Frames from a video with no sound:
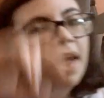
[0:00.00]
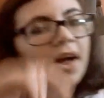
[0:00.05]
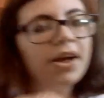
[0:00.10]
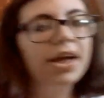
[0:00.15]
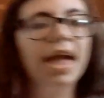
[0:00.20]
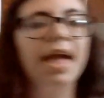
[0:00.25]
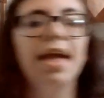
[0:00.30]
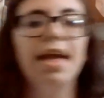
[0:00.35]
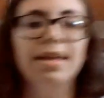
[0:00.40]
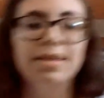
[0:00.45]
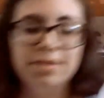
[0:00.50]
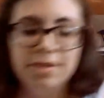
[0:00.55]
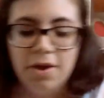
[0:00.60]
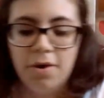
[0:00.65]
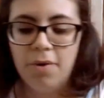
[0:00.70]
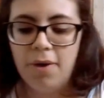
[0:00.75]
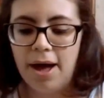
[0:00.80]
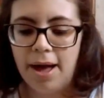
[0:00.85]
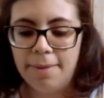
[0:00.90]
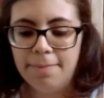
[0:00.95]
Okay,
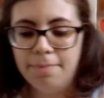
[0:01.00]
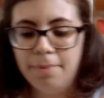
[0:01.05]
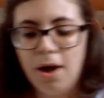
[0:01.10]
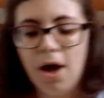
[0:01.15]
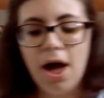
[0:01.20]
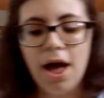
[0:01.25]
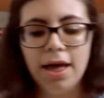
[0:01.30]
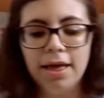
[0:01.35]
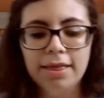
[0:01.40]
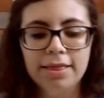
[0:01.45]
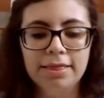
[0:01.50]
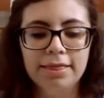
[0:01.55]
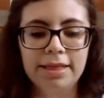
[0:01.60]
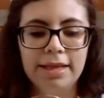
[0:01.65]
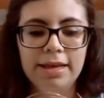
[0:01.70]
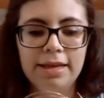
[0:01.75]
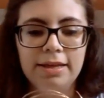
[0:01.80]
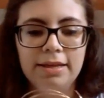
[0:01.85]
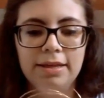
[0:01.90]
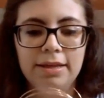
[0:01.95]
so I bought
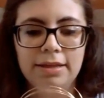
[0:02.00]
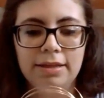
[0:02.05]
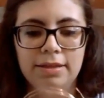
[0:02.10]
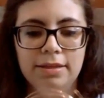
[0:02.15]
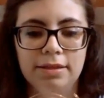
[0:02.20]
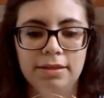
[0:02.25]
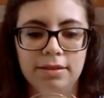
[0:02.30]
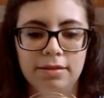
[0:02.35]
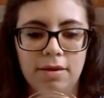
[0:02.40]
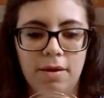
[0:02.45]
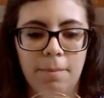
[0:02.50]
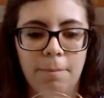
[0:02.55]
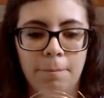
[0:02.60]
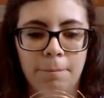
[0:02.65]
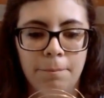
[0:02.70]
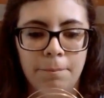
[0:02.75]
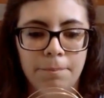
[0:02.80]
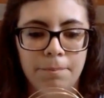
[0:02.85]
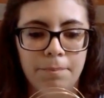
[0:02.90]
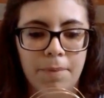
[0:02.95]
these.
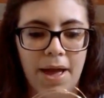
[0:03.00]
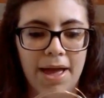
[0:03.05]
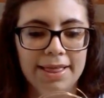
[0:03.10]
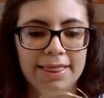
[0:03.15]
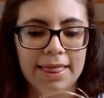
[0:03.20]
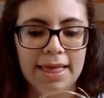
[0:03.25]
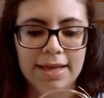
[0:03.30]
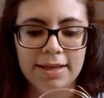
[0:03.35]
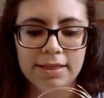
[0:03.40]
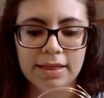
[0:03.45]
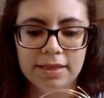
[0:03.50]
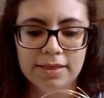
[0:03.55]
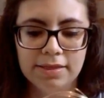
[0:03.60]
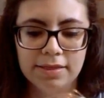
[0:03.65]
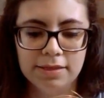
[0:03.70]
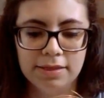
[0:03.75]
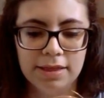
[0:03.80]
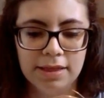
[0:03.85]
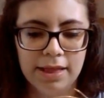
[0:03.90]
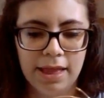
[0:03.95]
I think the
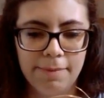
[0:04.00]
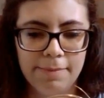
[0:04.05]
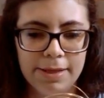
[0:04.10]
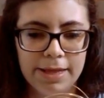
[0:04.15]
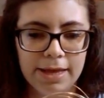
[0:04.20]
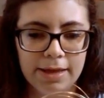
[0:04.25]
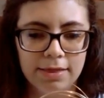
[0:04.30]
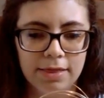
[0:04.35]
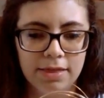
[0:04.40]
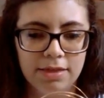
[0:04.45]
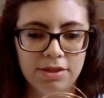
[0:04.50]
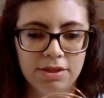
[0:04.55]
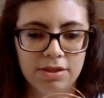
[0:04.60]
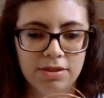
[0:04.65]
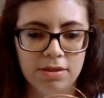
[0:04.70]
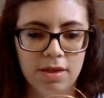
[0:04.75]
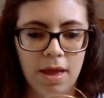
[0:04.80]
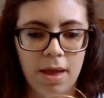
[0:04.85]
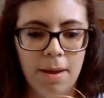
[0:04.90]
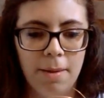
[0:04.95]
name in English
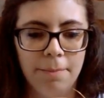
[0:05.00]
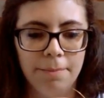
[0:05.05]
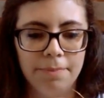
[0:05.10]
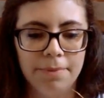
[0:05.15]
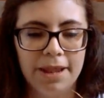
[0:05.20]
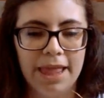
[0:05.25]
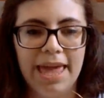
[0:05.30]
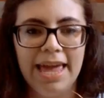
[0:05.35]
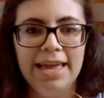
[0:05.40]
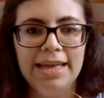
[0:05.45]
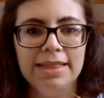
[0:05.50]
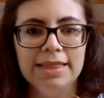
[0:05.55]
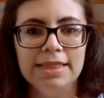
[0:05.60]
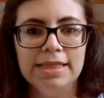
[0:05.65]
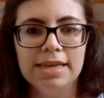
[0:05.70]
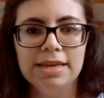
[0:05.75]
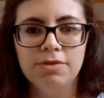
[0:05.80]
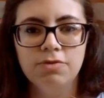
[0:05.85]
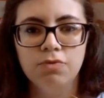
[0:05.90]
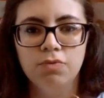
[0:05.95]
is
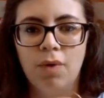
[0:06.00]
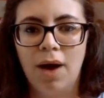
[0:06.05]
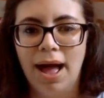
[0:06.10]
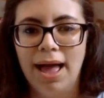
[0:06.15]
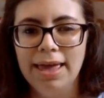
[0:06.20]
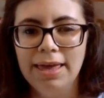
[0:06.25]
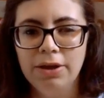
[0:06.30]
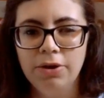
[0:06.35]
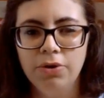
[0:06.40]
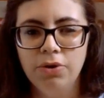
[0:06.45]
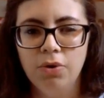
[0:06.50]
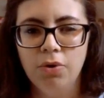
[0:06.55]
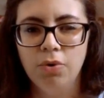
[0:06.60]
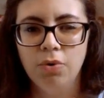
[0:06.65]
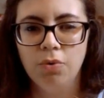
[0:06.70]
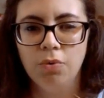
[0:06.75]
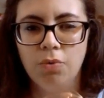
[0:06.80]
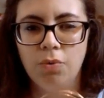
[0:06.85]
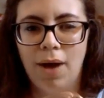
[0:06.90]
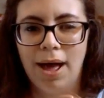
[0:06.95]
plated wire
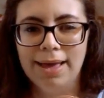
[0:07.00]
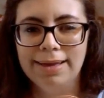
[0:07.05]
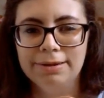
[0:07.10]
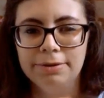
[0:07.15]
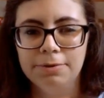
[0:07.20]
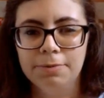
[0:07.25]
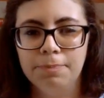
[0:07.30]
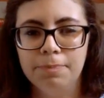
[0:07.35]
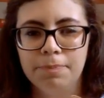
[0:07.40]
or wire